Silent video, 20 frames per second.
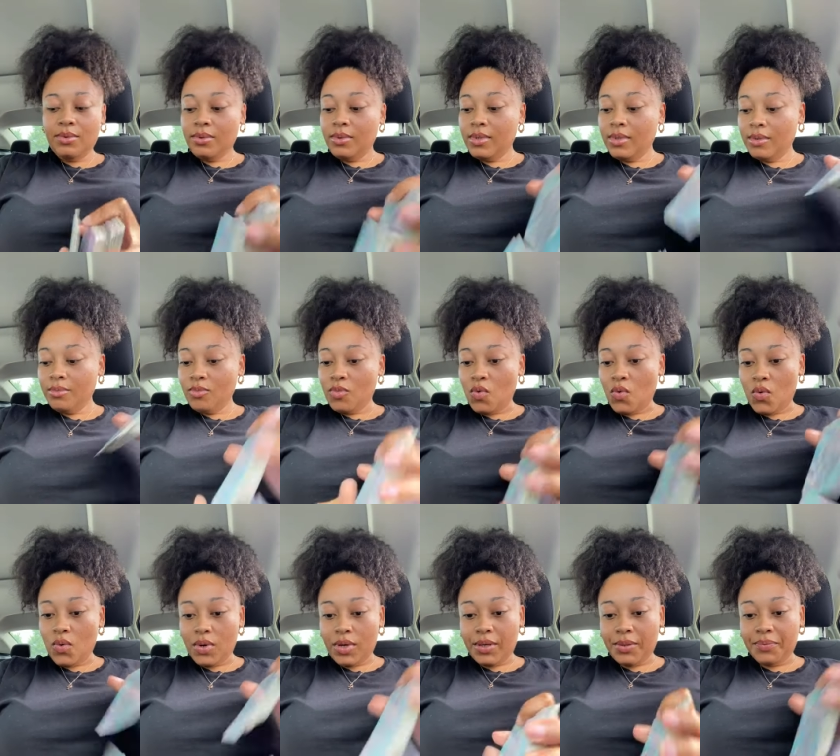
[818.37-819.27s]
One
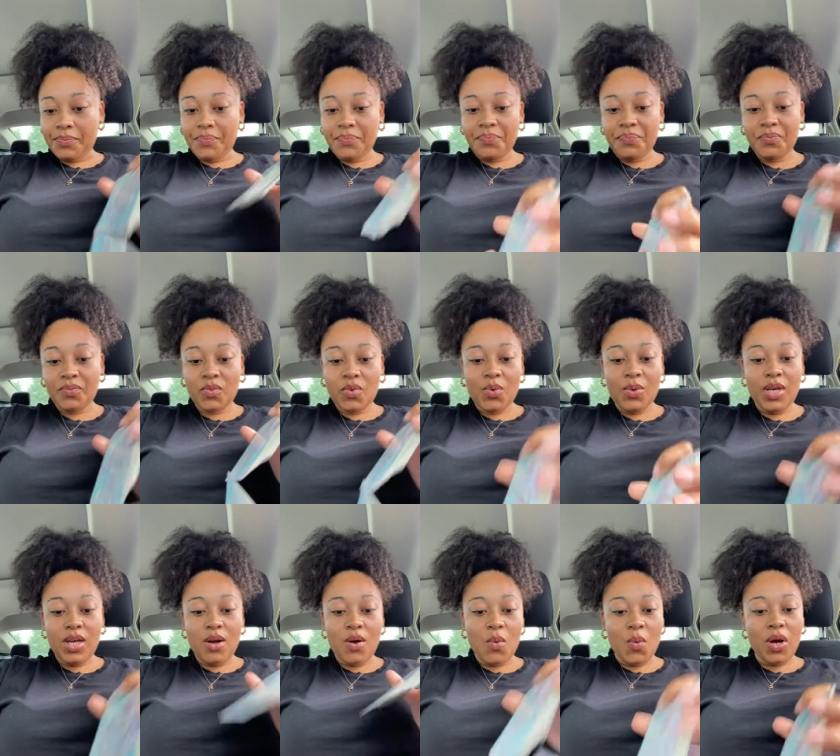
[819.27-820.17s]
more.
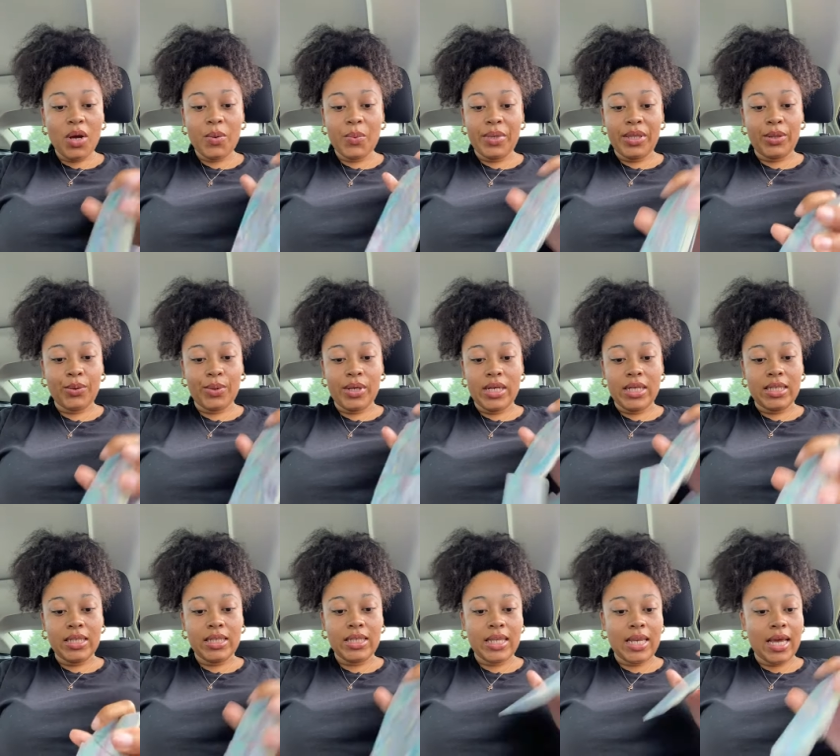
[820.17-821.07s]
We're gonna work with
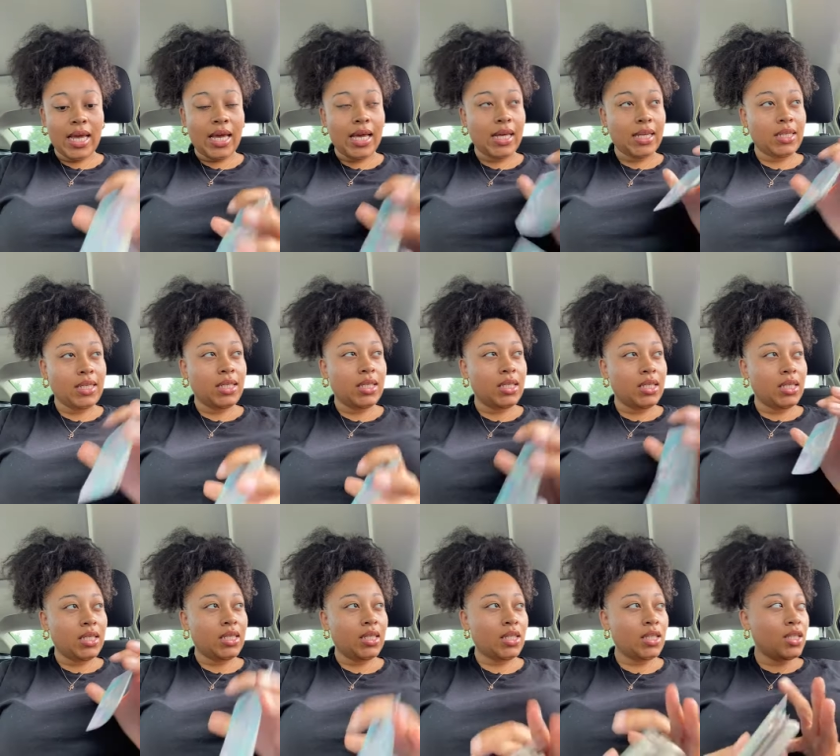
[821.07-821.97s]
threes today
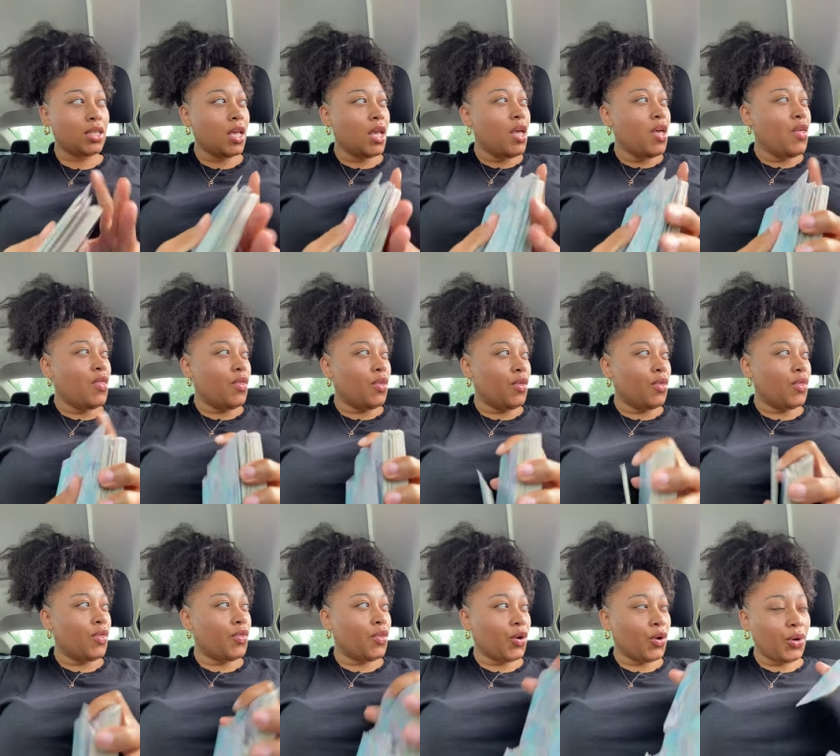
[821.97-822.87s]
since it's the
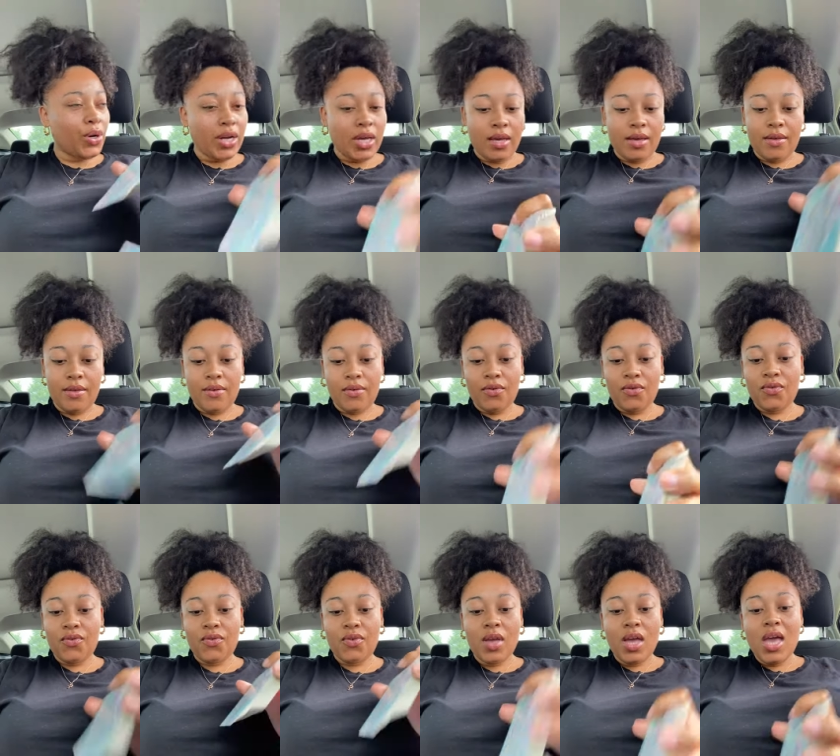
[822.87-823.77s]

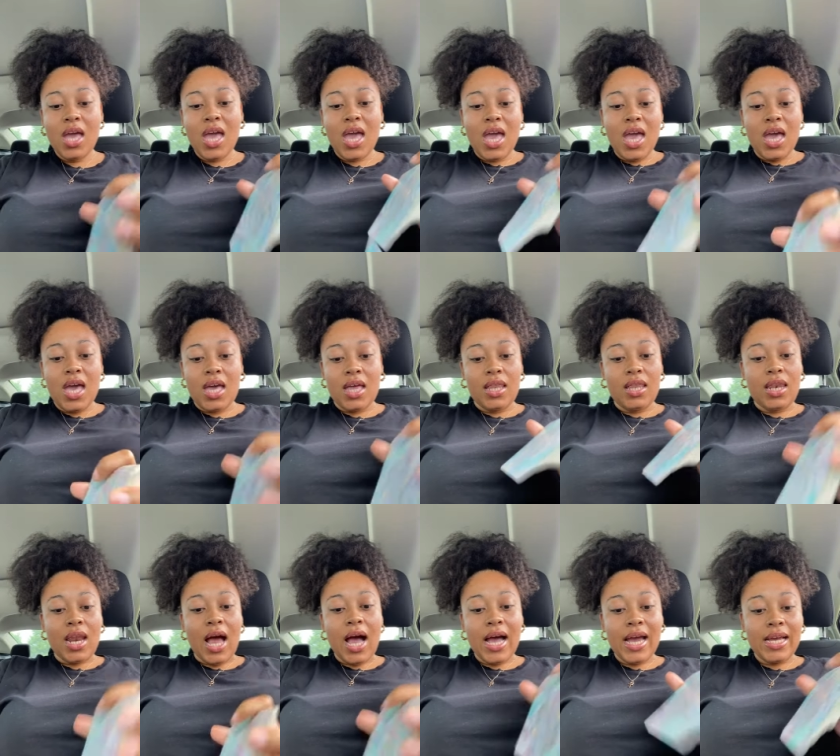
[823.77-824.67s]
30th.
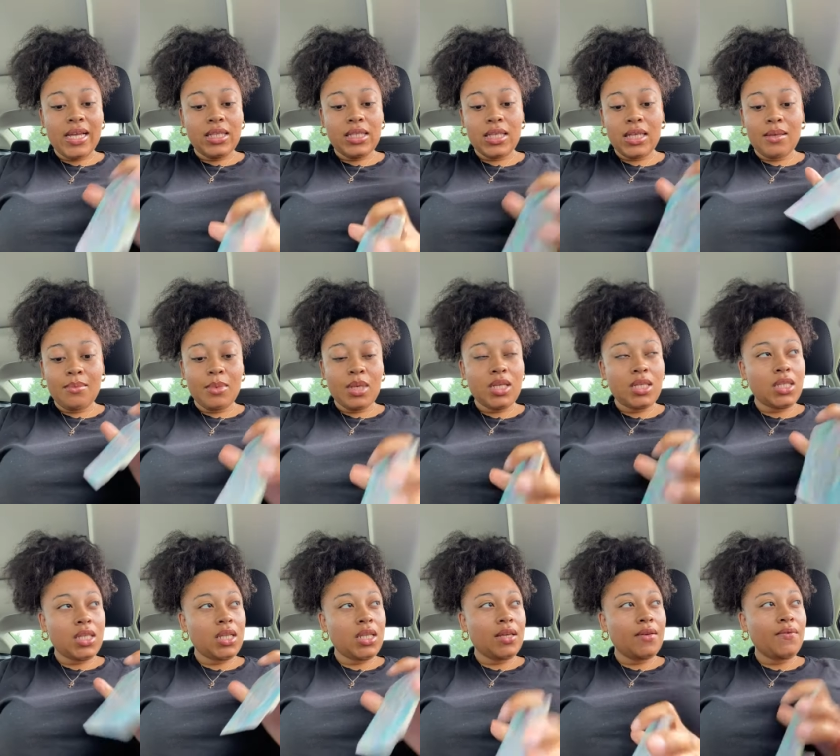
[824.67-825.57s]
And nines could be
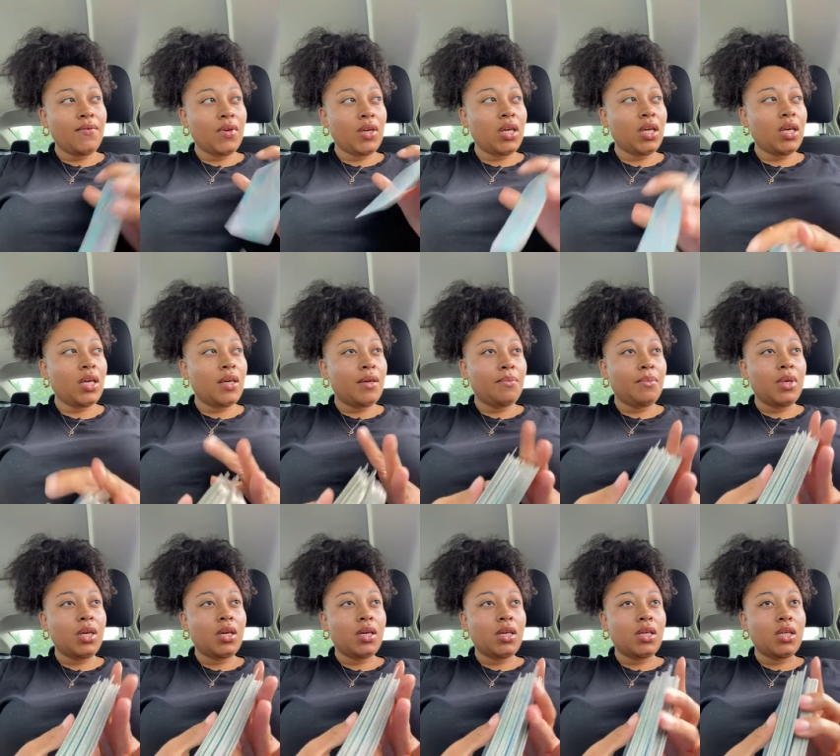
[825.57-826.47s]
significant
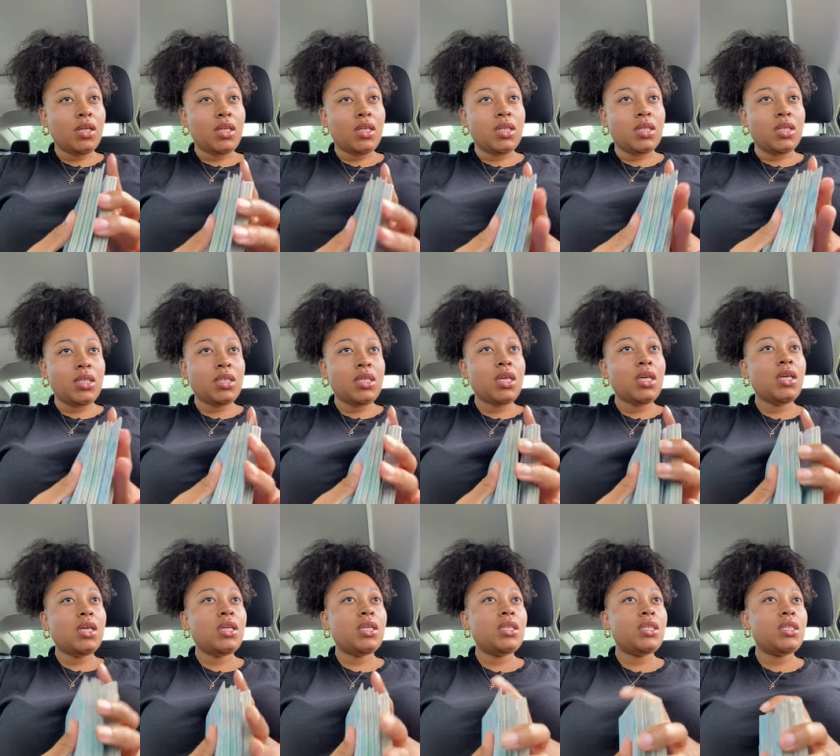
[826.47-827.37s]
because
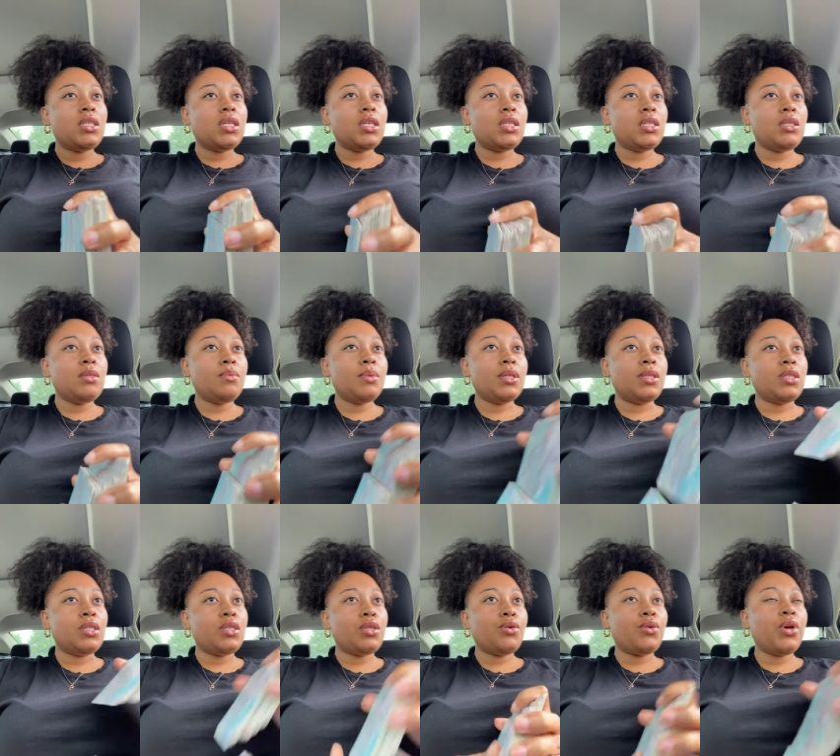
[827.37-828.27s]
six
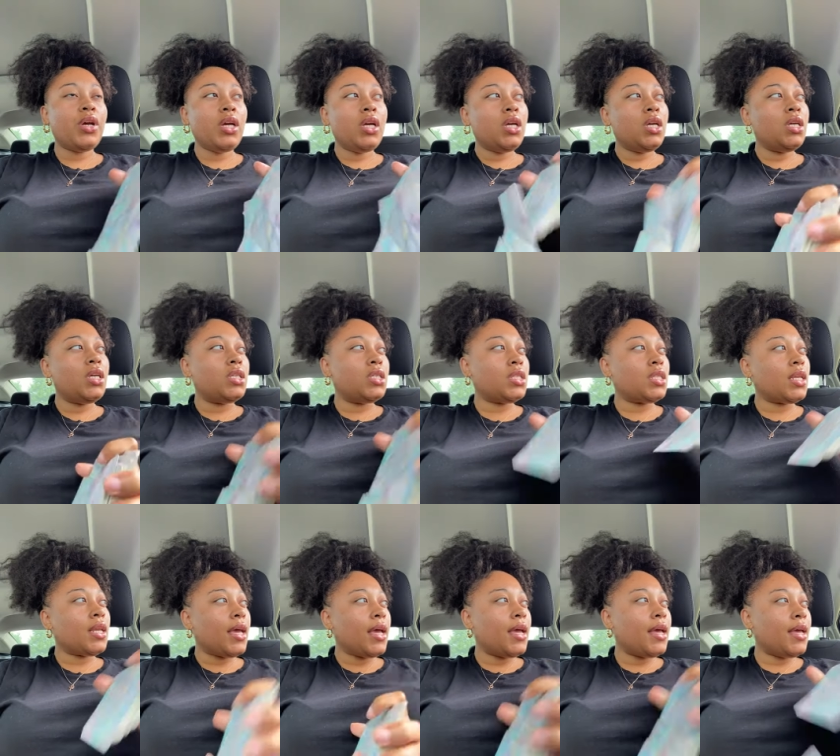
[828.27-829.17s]
plus three is
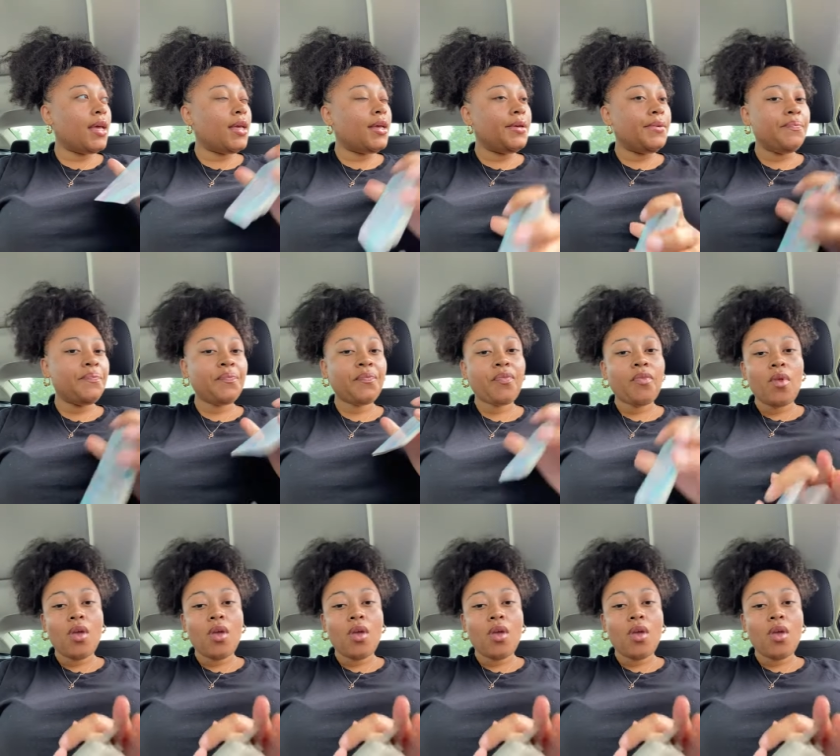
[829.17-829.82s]
nine.